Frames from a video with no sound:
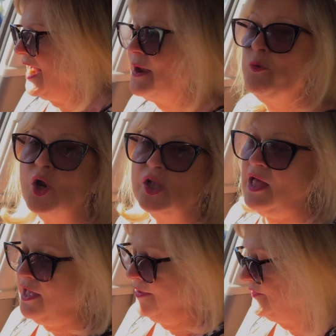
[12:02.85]
I wore
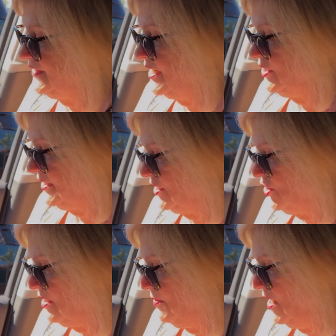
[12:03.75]
gloves, I just
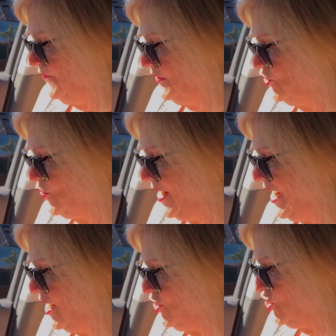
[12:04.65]
took them off at the
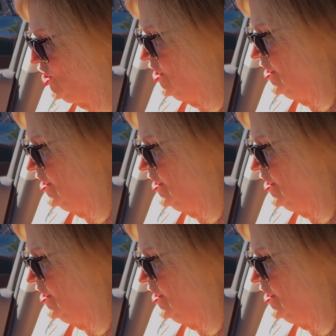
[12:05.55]
trash.